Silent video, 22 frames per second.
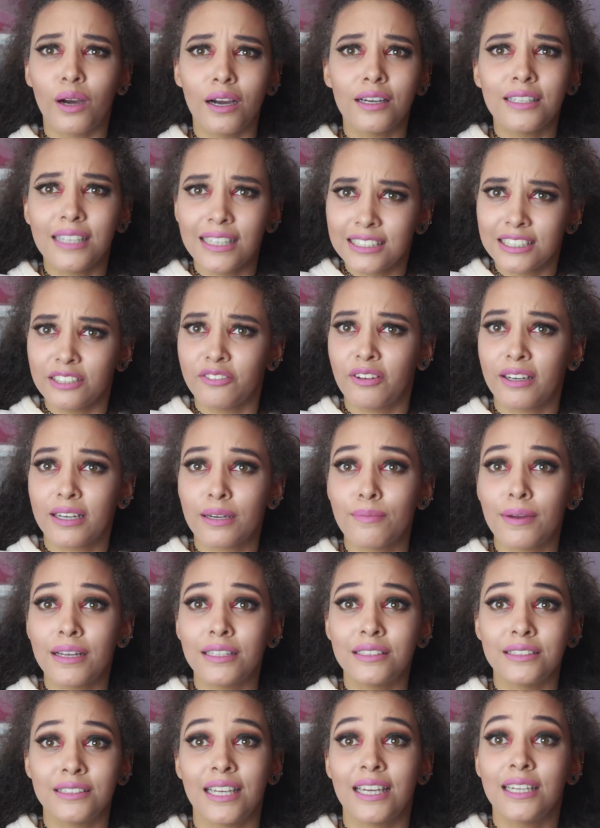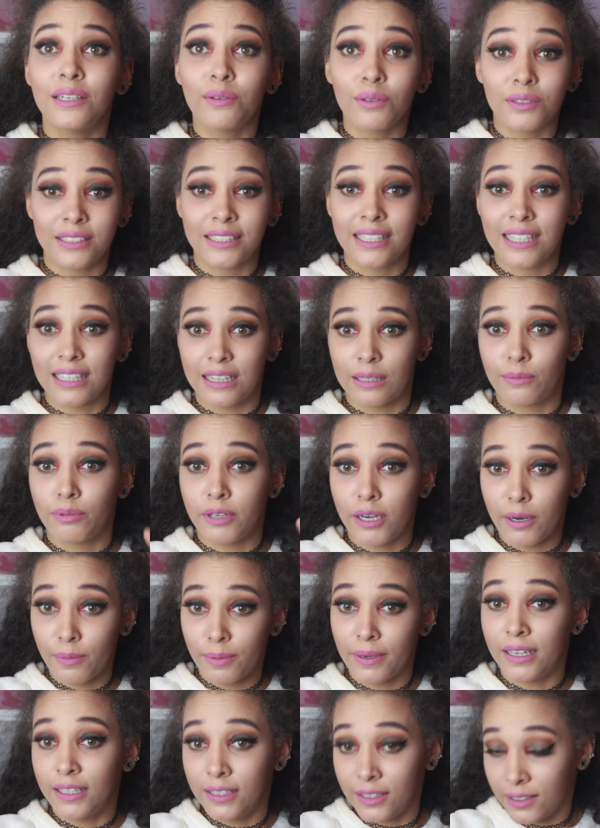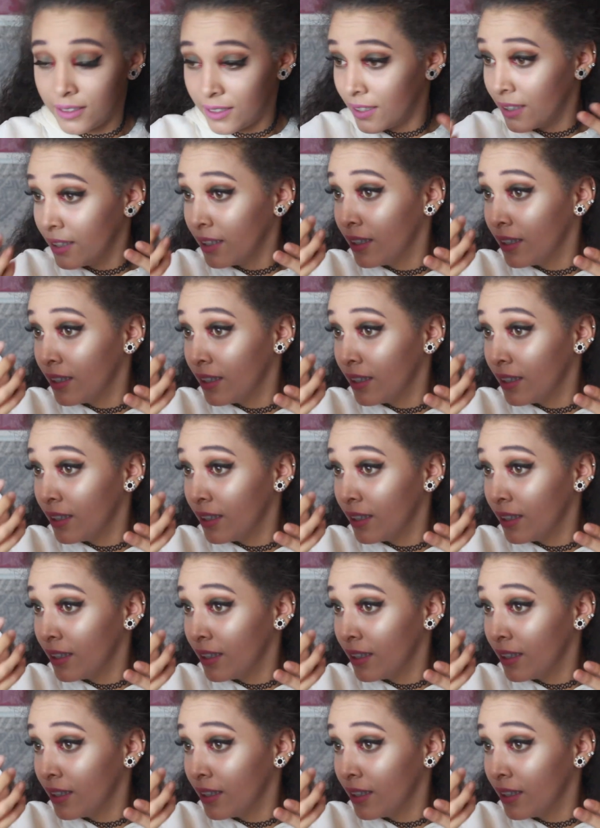I'd actually recommend anyone to get the brow pen.